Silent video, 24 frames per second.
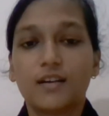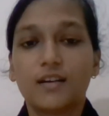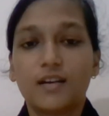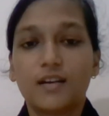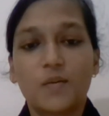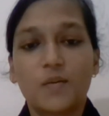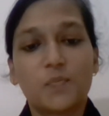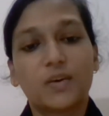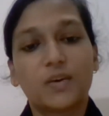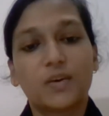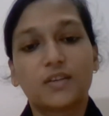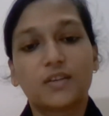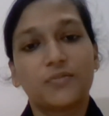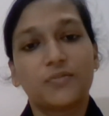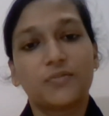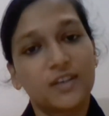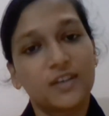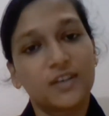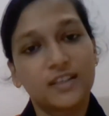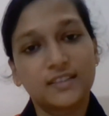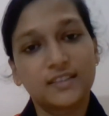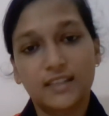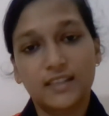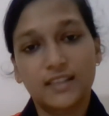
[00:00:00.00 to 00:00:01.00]
But
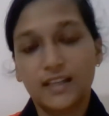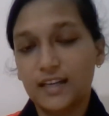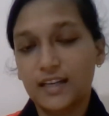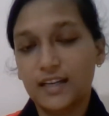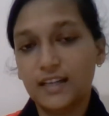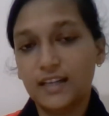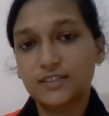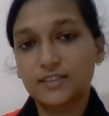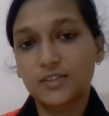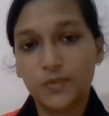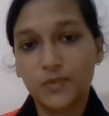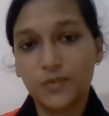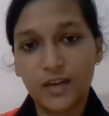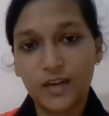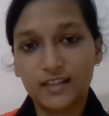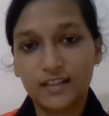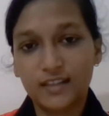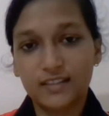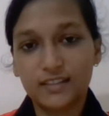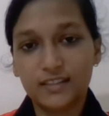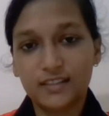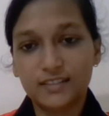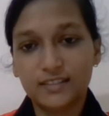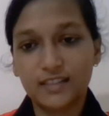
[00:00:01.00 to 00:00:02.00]
first, let's look at
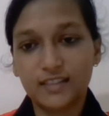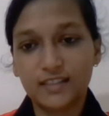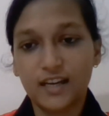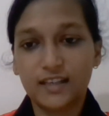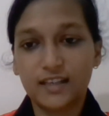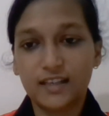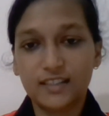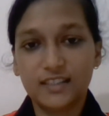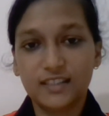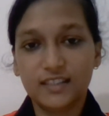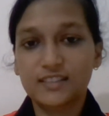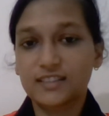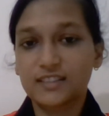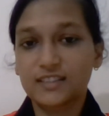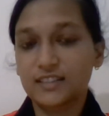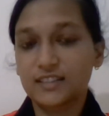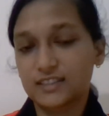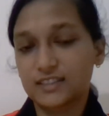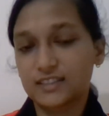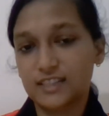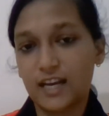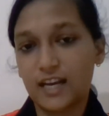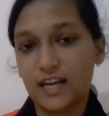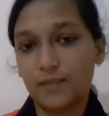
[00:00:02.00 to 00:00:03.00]
this architectural
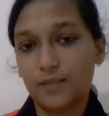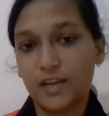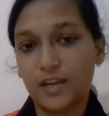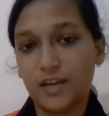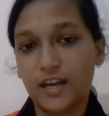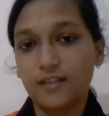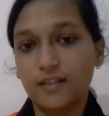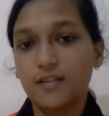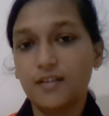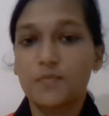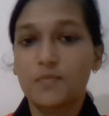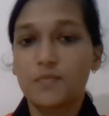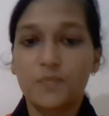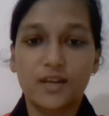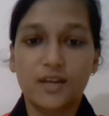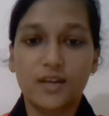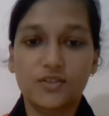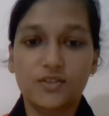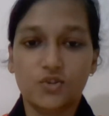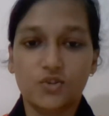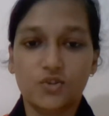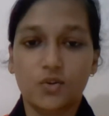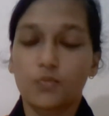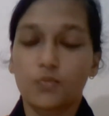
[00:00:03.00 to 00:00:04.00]
timeline
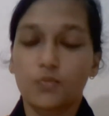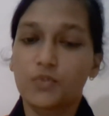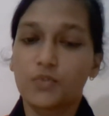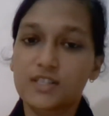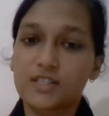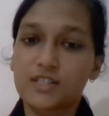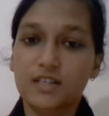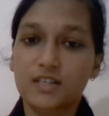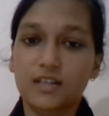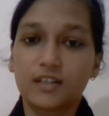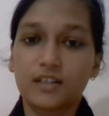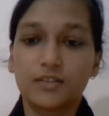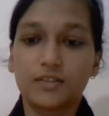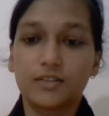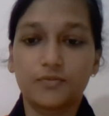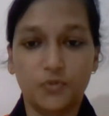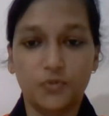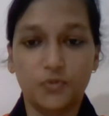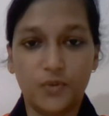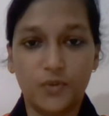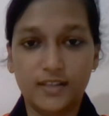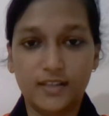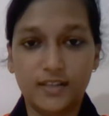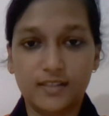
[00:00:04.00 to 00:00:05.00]
based on Western
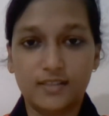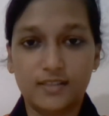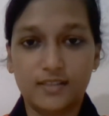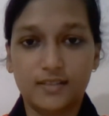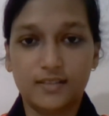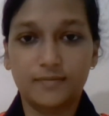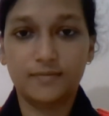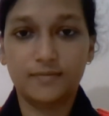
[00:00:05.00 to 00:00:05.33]
influence.